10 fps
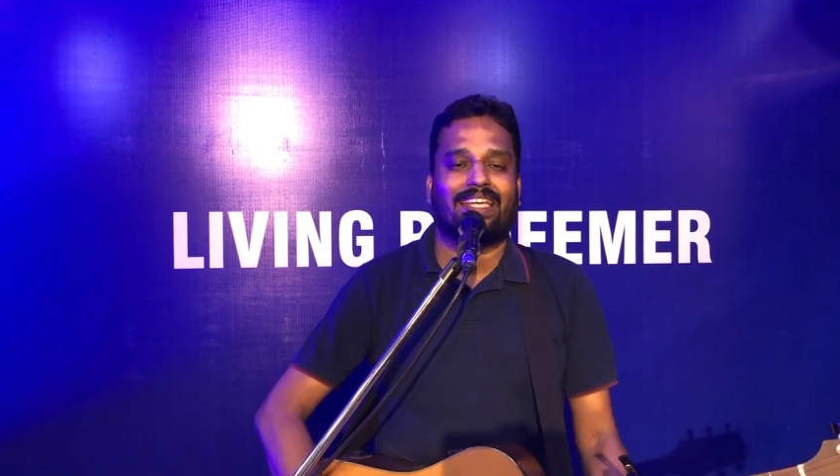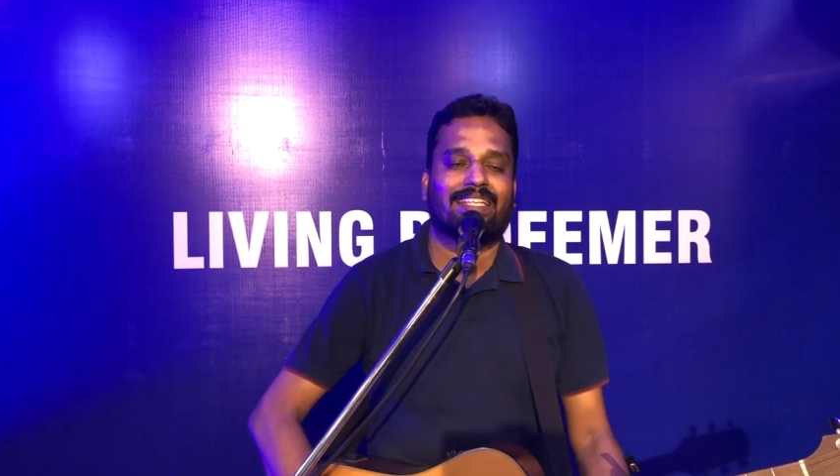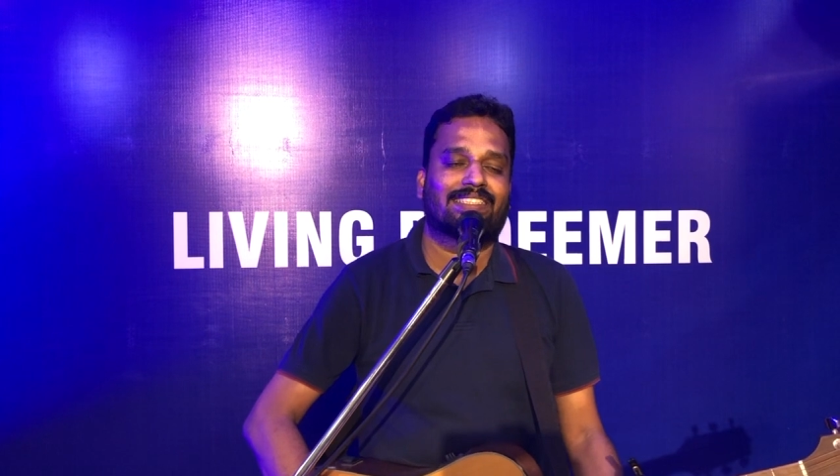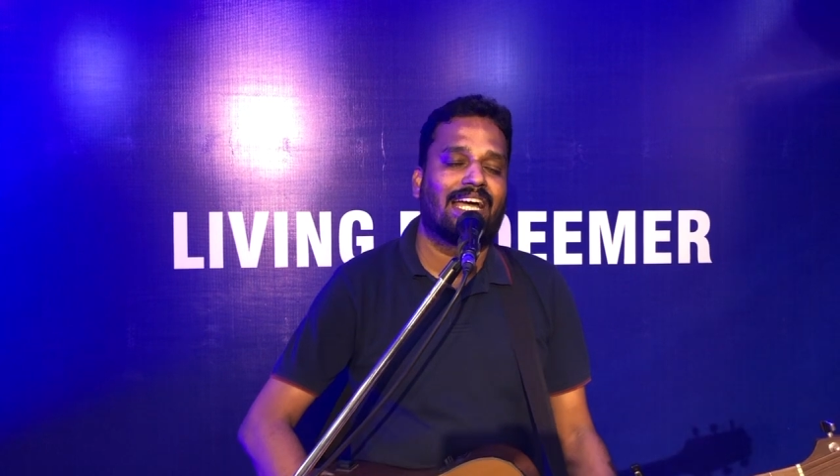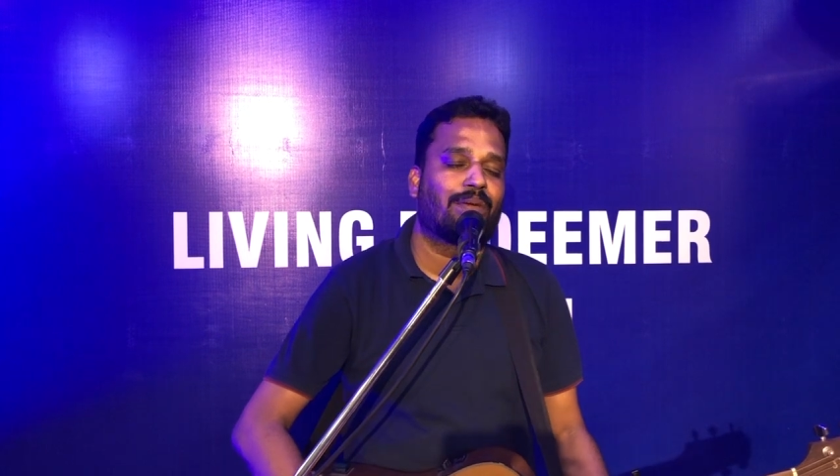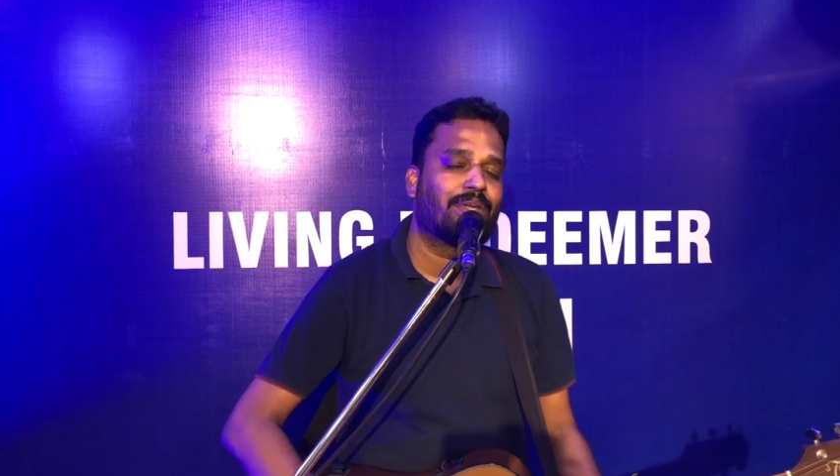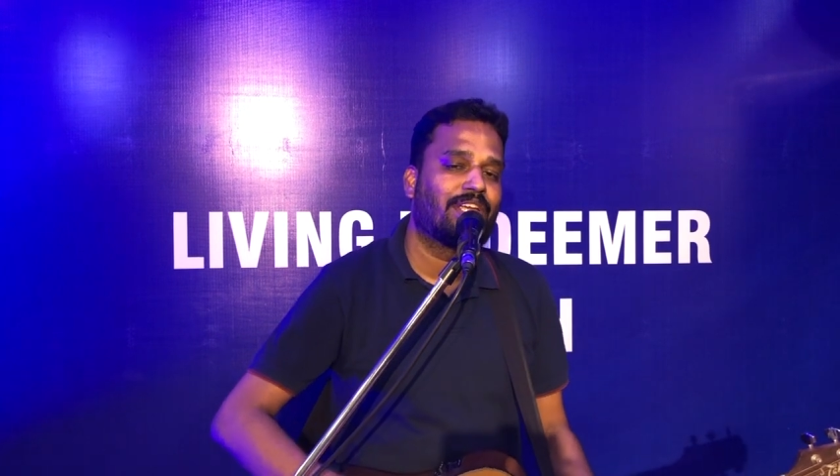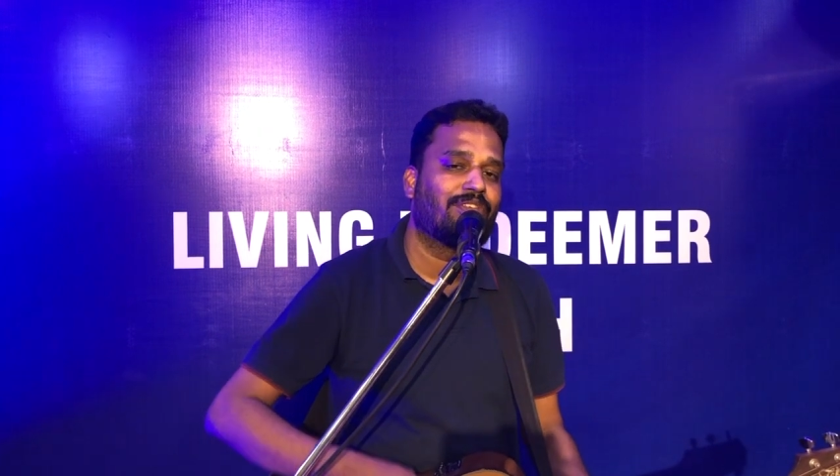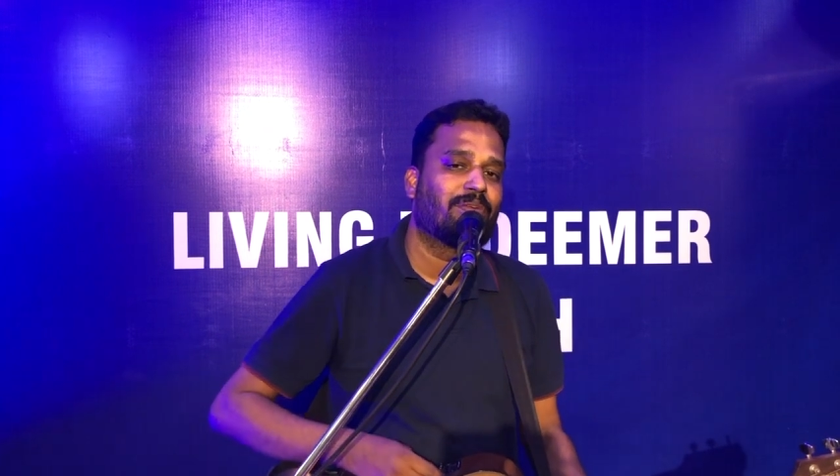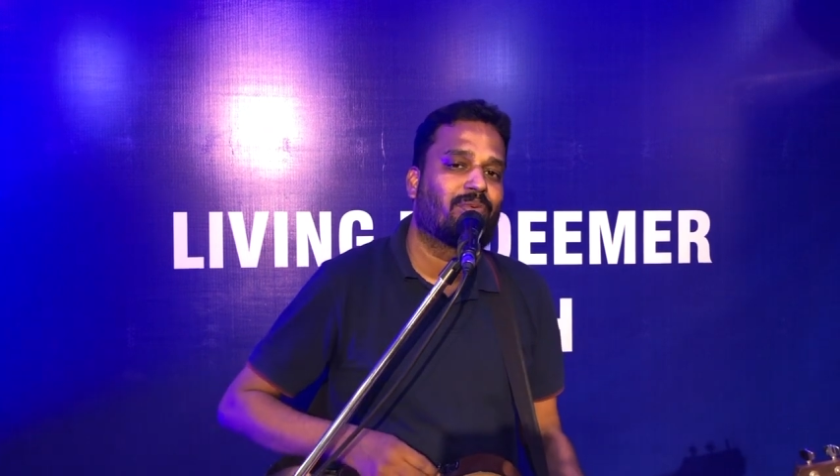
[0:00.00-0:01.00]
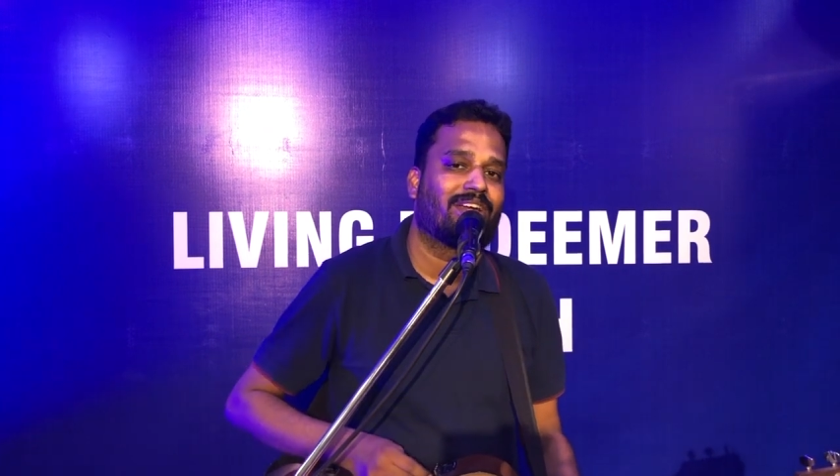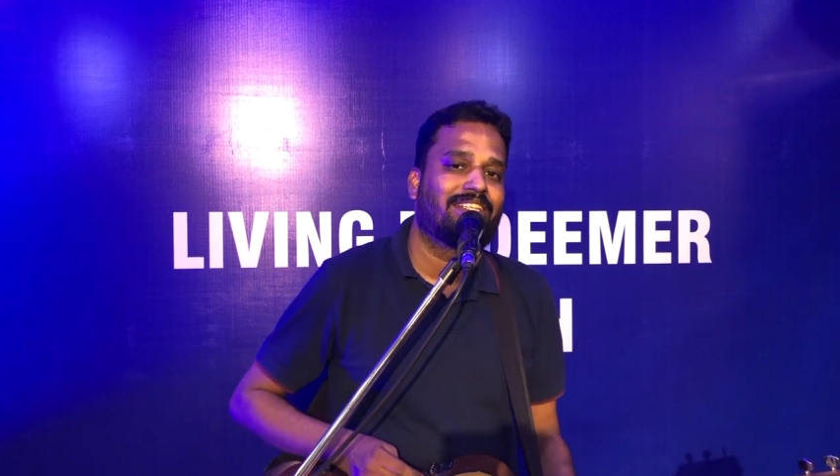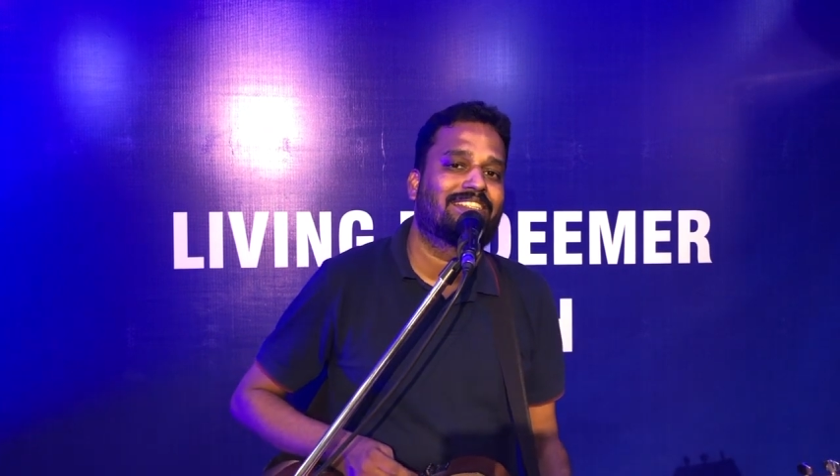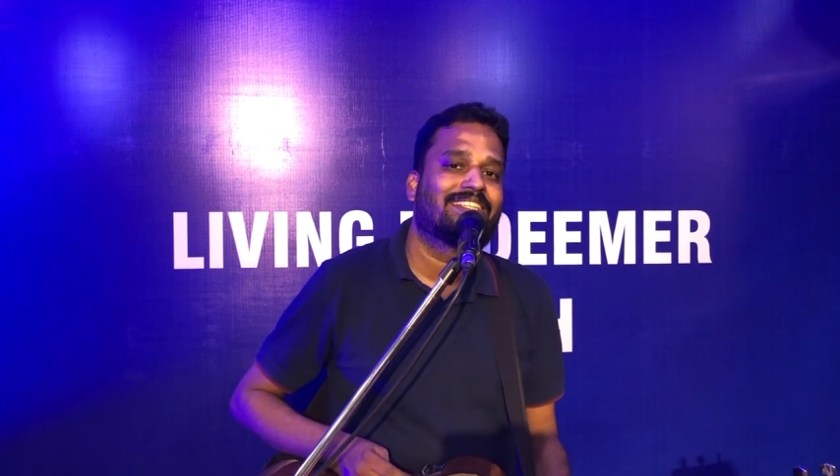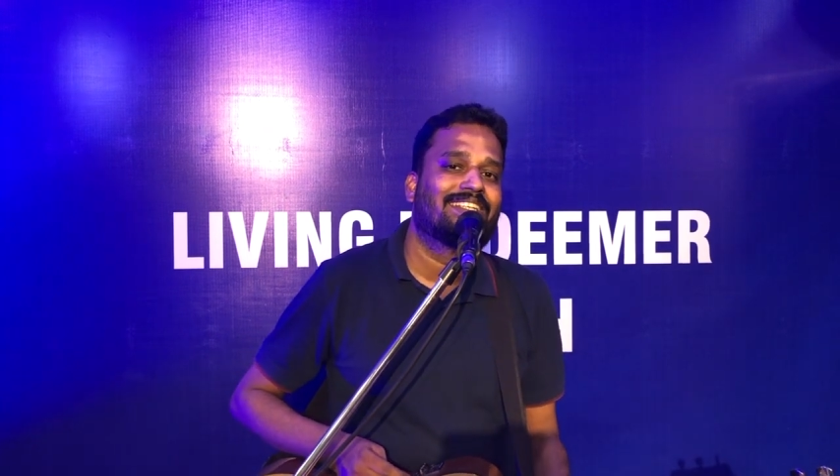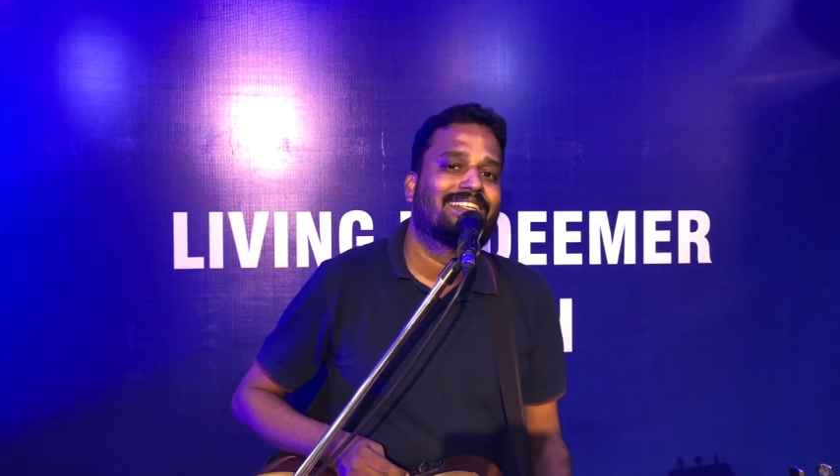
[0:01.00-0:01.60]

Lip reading: Yes, God, we give you the praise.